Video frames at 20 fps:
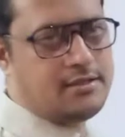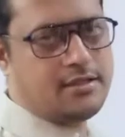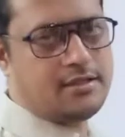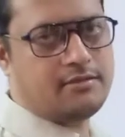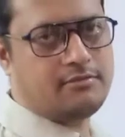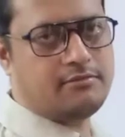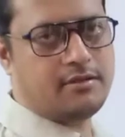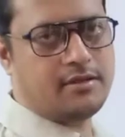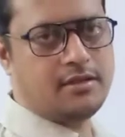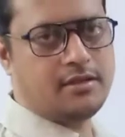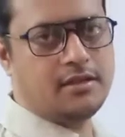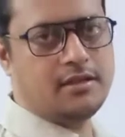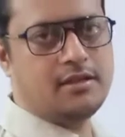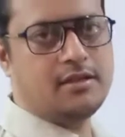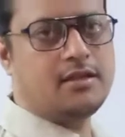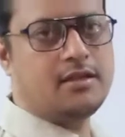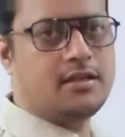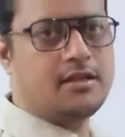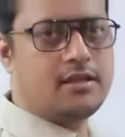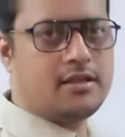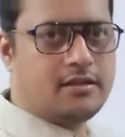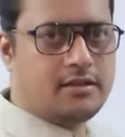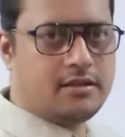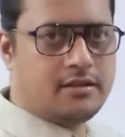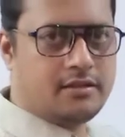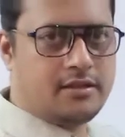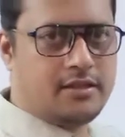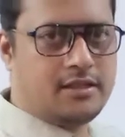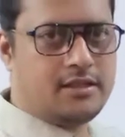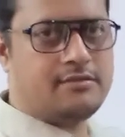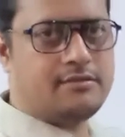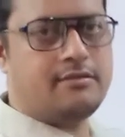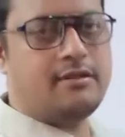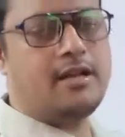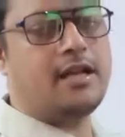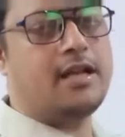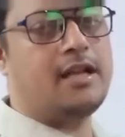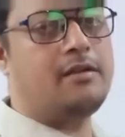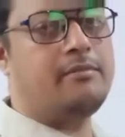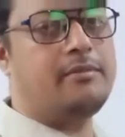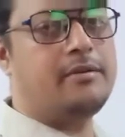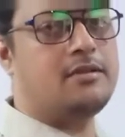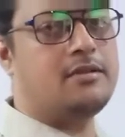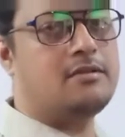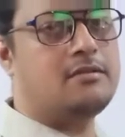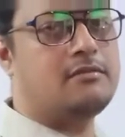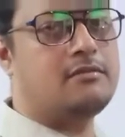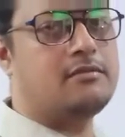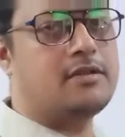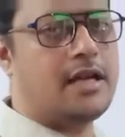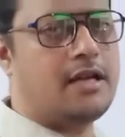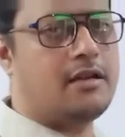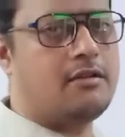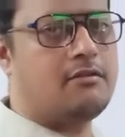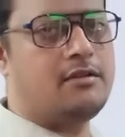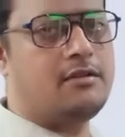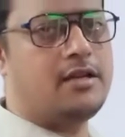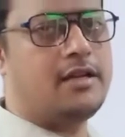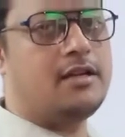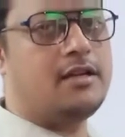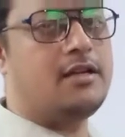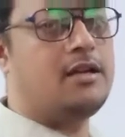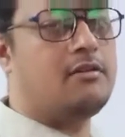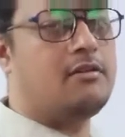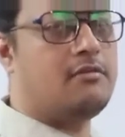this one. This will help us to calculate